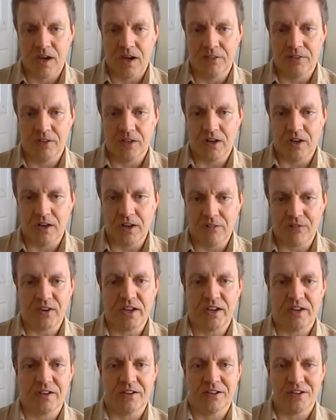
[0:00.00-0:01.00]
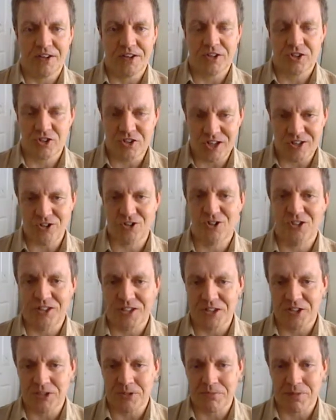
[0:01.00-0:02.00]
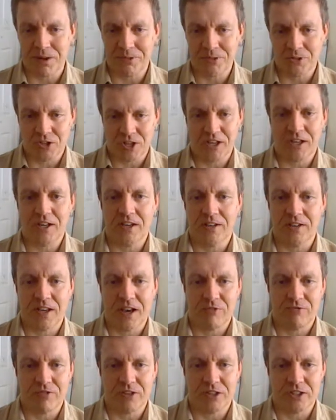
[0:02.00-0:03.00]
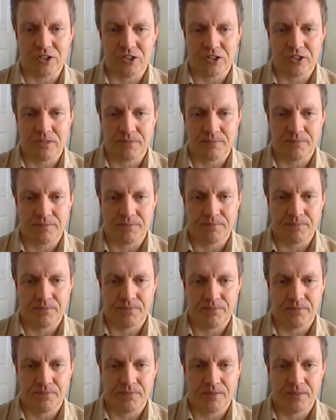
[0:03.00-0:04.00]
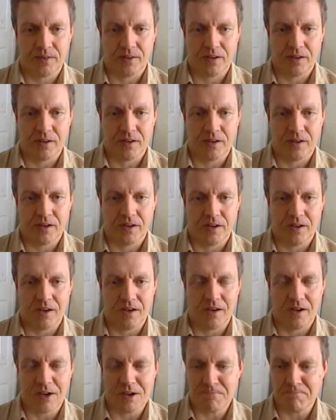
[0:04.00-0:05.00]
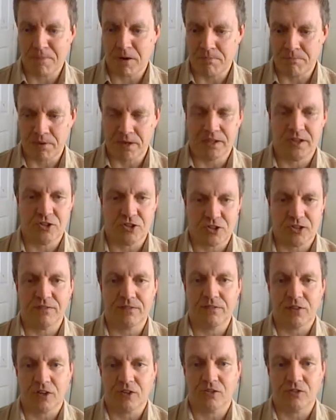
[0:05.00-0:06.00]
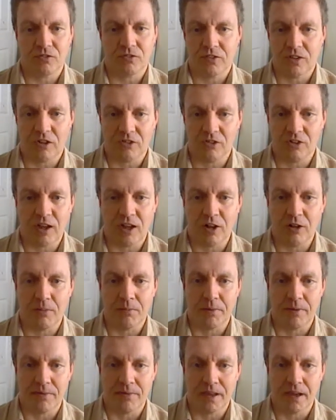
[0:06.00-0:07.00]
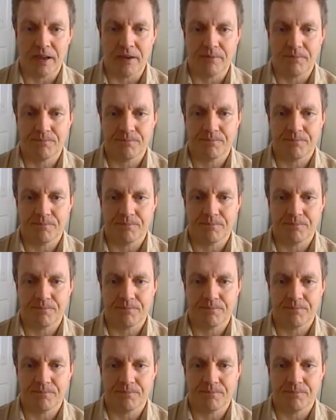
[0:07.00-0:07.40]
And that living essentially is about taking that risk. And playing safe doesn't help in that.